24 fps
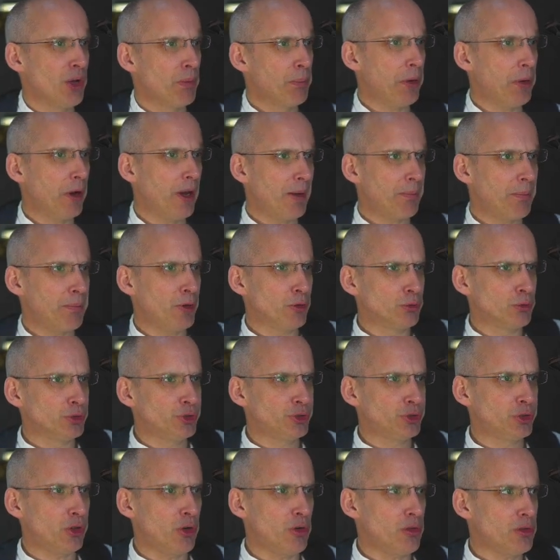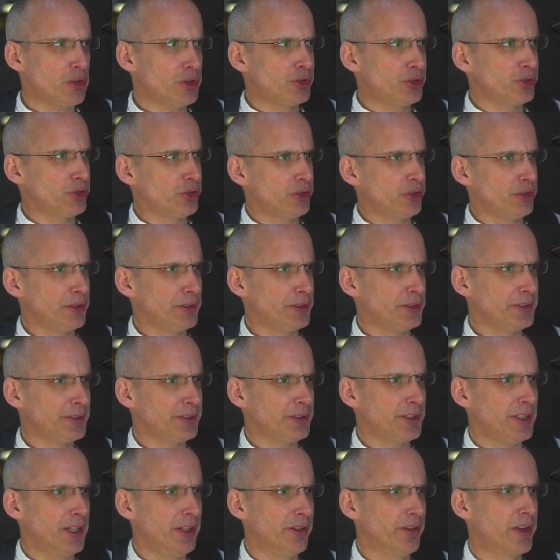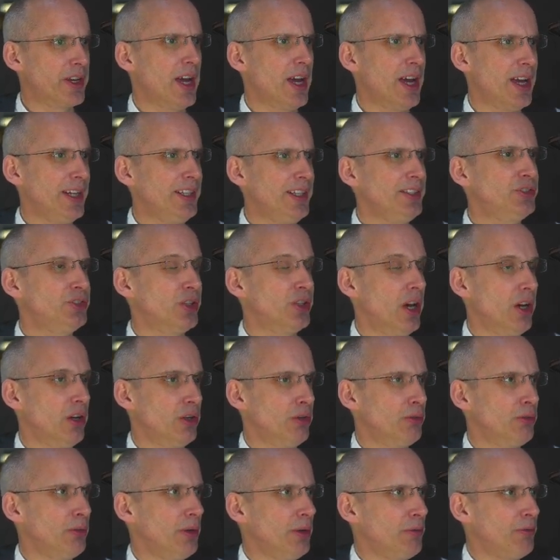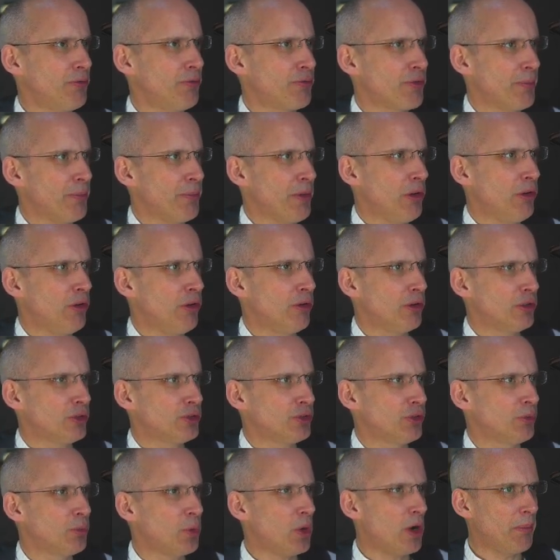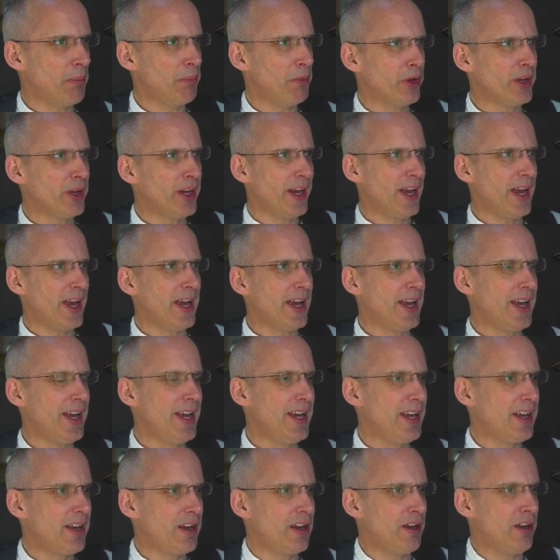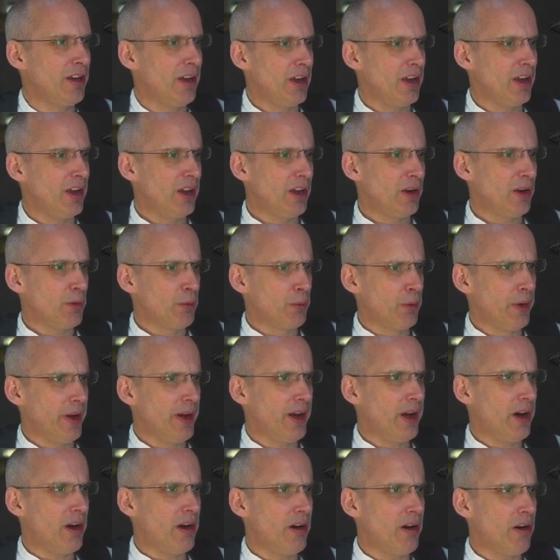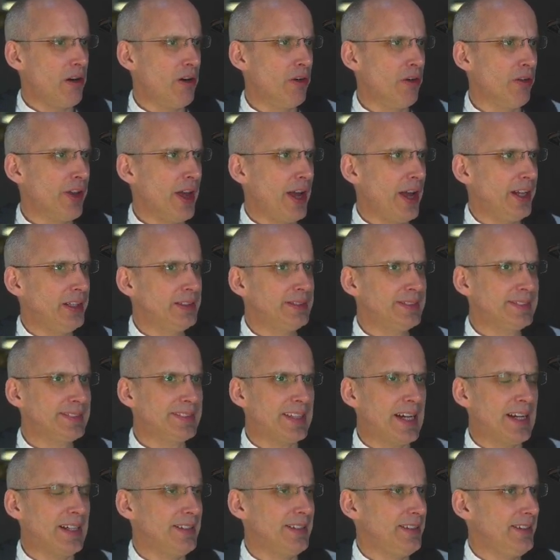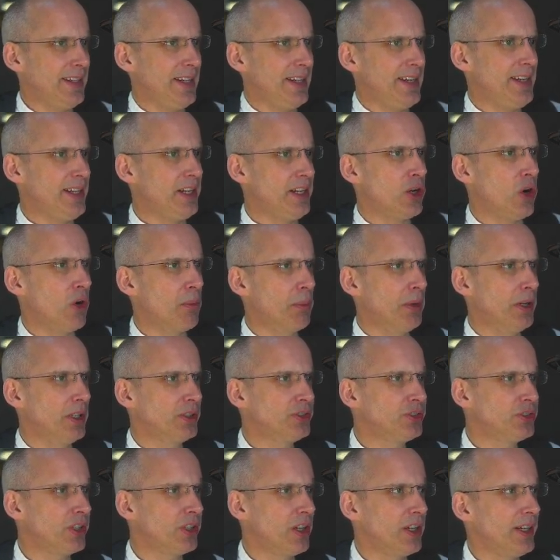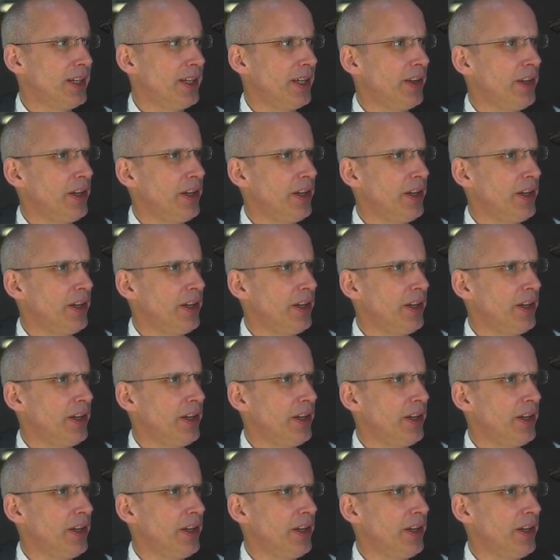Pull up your socks. Okay, so from the looks of what I'm looking at here, we are on a standard e-commerce site, an